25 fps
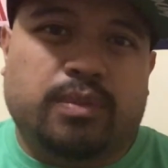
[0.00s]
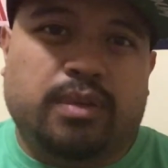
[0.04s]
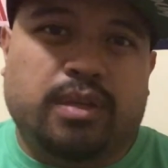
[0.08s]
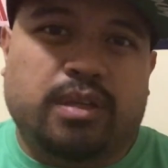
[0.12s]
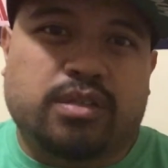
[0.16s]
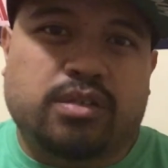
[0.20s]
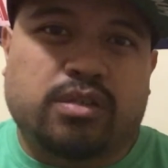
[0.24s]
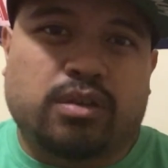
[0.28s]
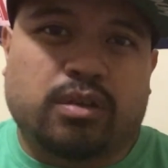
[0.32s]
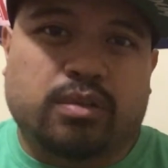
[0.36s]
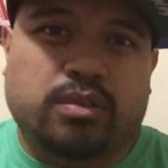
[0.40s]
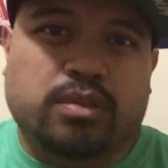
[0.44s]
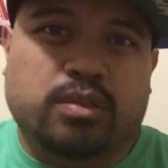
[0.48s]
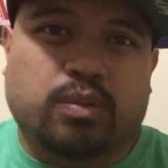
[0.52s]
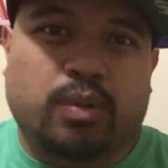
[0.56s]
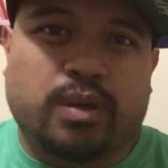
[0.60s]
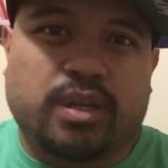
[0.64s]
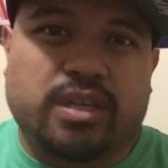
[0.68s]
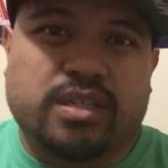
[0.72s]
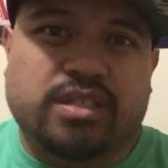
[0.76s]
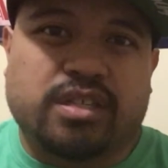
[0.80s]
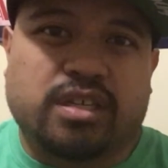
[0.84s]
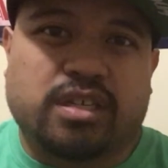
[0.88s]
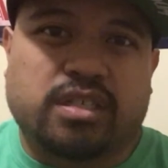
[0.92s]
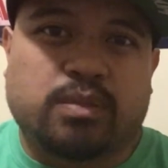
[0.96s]
It took
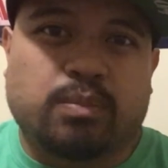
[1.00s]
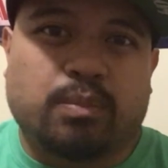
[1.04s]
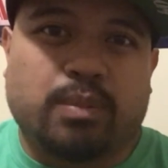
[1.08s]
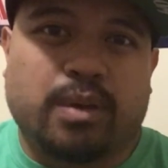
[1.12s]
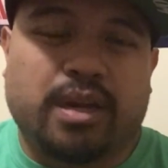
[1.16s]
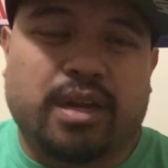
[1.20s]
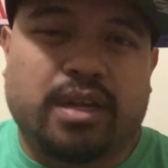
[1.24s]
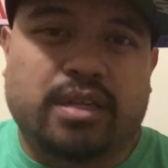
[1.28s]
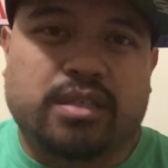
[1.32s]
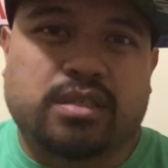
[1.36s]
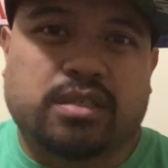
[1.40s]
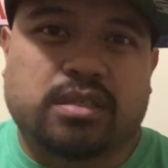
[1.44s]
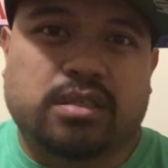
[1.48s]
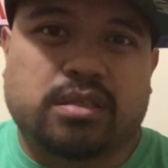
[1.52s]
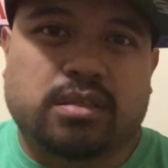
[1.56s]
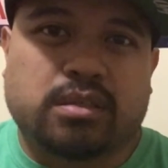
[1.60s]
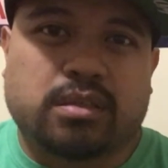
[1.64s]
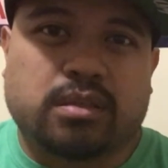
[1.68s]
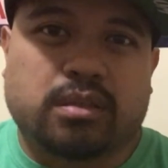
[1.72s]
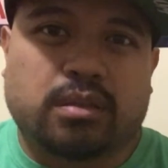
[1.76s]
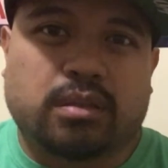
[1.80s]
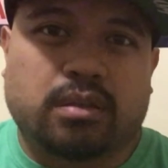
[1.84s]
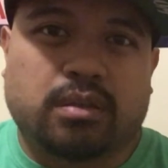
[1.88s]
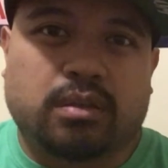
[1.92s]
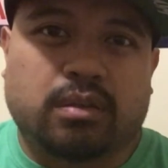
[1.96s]
26 minutes
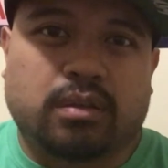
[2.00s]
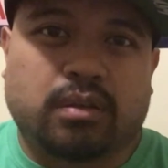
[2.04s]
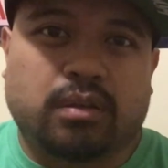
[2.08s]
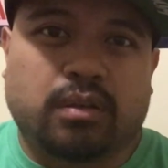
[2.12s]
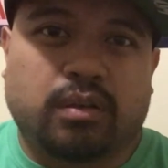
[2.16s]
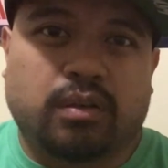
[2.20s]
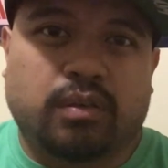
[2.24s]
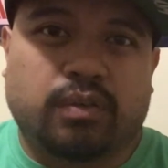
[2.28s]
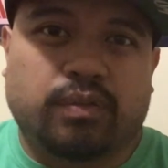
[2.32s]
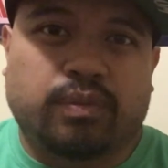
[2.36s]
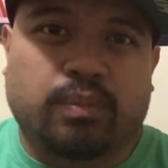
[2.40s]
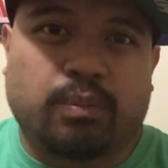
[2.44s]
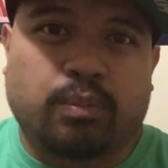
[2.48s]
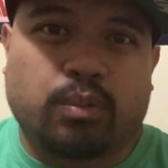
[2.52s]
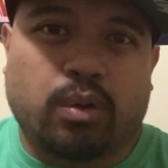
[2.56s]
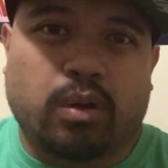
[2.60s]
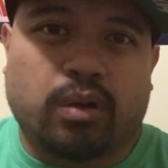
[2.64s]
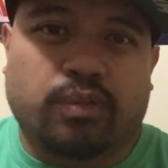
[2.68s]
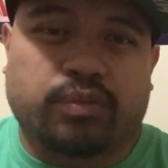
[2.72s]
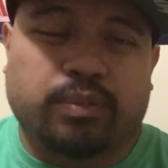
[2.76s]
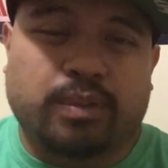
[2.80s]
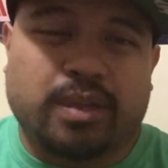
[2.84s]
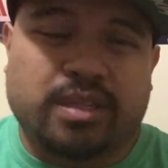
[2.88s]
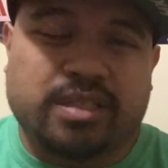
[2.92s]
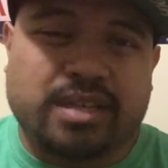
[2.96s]
from
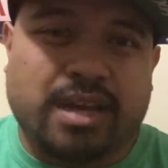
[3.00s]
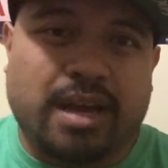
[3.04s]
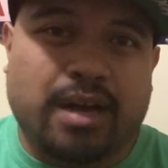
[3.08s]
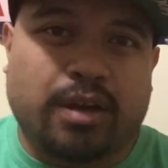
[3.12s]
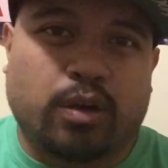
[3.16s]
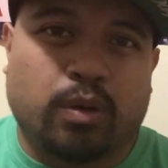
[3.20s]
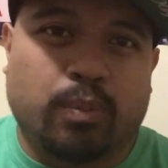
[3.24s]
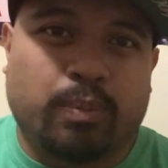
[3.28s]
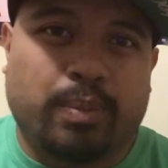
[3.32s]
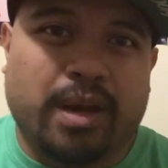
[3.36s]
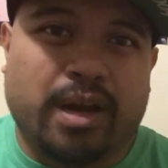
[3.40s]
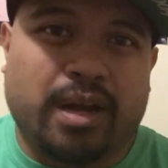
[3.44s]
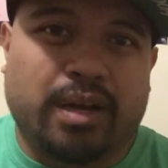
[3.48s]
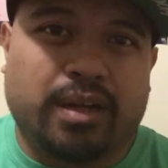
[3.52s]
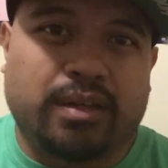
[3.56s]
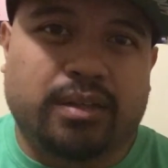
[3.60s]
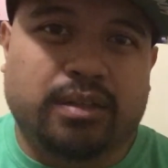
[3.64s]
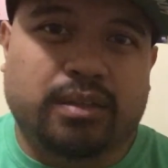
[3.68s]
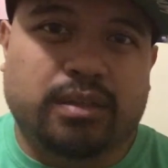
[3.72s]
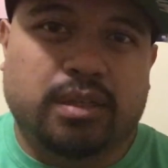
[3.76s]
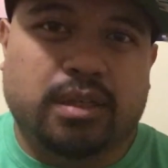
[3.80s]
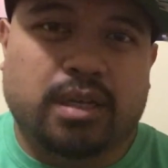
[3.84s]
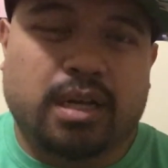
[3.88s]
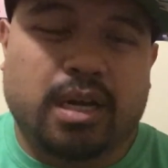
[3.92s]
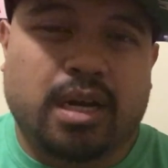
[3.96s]
going from the Taco
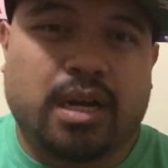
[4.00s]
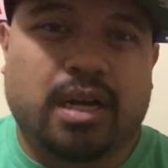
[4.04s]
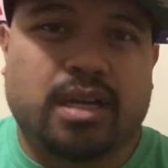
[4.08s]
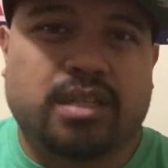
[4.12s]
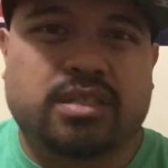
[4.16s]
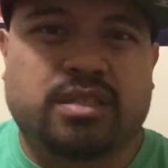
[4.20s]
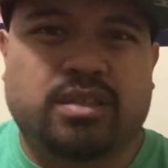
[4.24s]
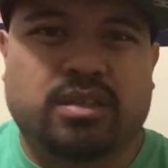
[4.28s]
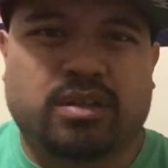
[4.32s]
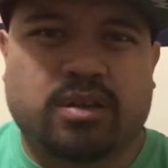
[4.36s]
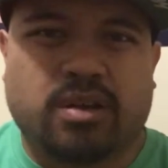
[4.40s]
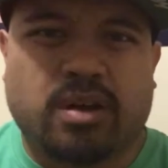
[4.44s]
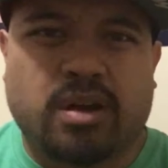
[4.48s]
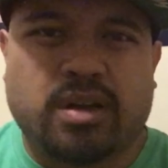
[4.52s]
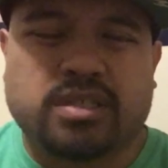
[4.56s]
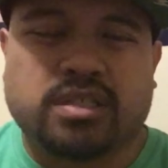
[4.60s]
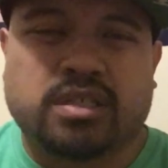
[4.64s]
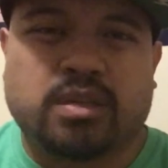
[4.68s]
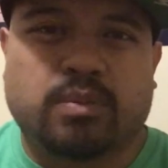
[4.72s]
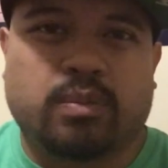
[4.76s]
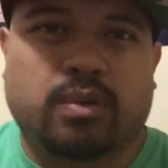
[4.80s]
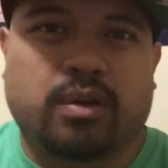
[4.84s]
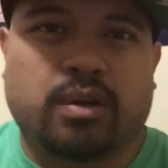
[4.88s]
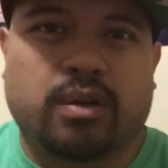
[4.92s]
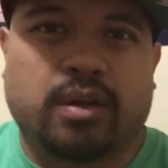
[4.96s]
Bell to the
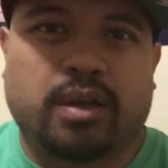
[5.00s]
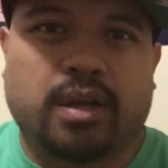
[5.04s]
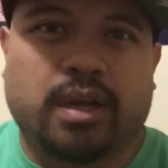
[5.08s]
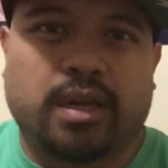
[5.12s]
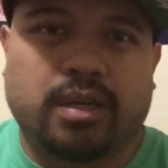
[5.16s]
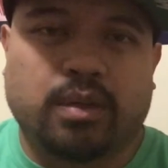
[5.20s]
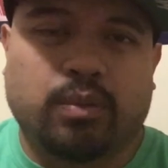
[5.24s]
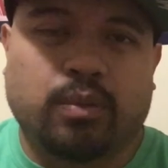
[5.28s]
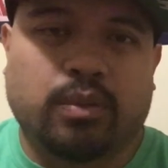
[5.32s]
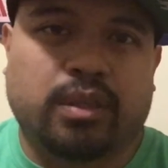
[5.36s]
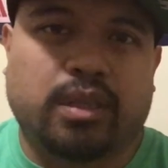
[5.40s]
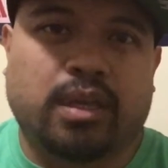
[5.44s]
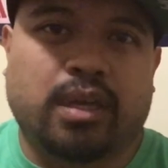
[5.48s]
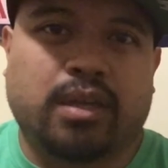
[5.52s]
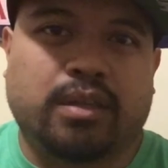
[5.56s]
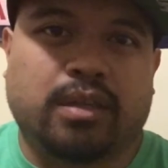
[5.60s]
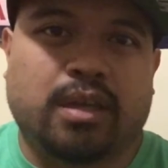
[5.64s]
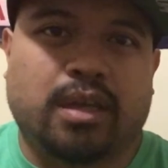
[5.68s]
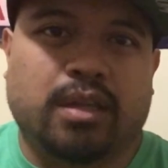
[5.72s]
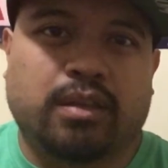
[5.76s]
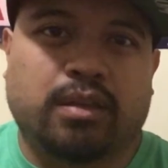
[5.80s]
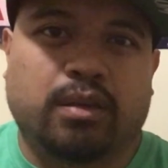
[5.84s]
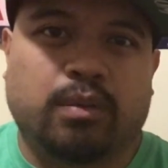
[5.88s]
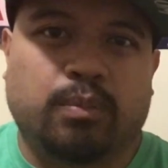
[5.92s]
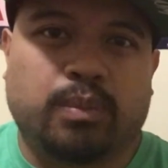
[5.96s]
customer, and you would think
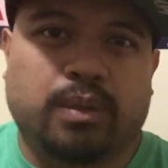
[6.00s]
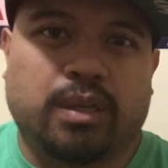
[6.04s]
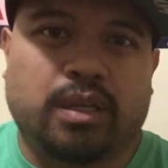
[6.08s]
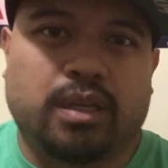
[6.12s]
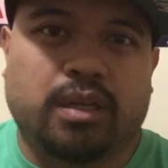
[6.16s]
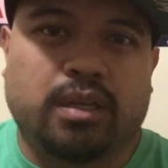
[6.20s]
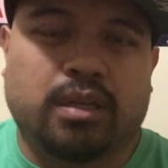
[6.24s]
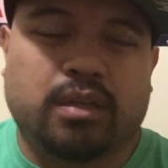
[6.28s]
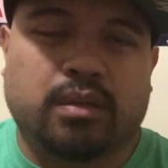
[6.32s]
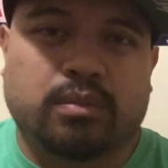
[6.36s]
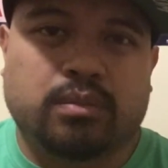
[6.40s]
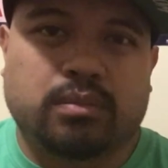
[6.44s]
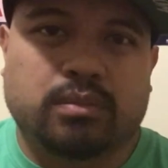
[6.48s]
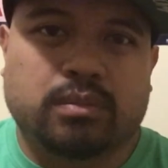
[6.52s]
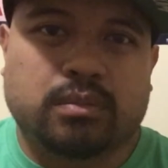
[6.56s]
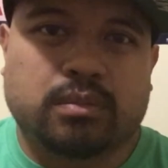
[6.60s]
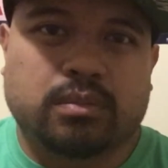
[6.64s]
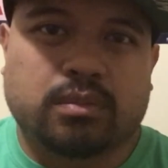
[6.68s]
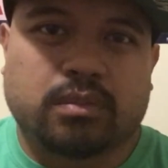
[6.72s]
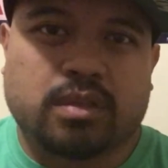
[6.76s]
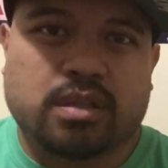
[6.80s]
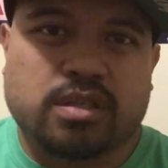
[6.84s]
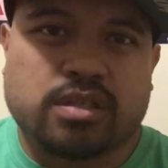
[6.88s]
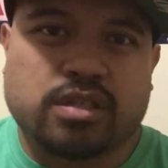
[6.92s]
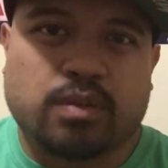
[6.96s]
that there'd be
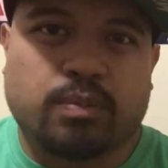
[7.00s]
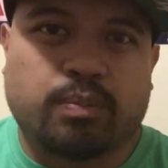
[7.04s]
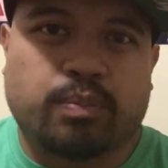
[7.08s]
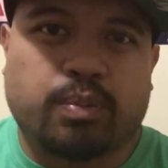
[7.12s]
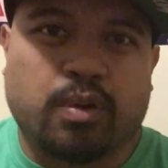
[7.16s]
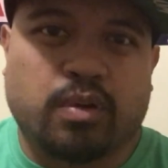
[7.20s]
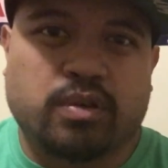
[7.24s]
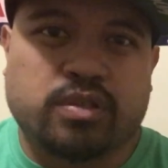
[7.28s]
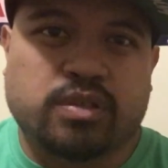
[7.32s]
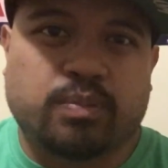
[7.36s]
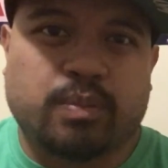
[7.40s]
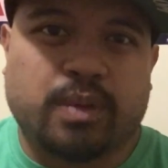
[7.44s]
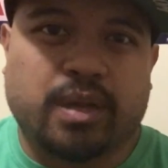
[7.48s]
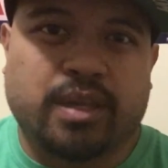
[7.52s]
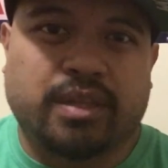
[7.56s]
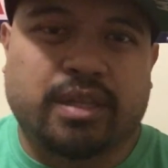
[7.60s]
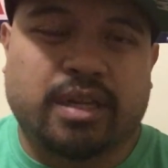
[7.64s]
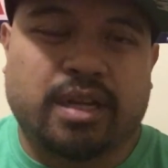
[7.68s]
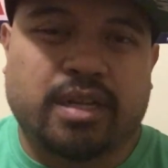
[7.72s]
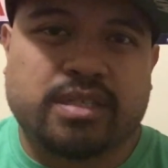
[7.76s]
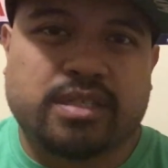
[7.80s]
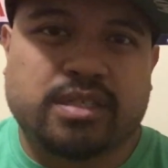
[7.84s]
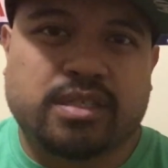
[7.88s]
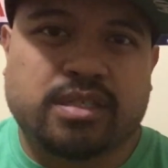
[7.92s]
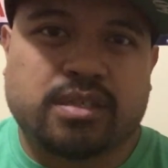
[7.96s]
some Postmate
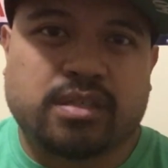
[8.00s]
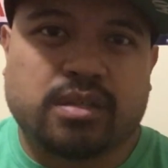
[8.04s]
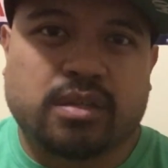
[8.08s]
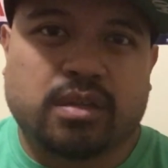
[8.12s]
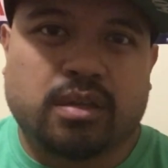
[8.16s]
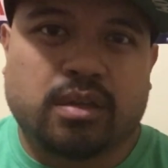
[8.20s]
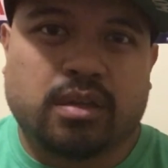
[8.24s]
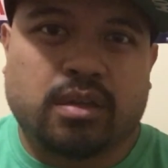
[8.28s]
that's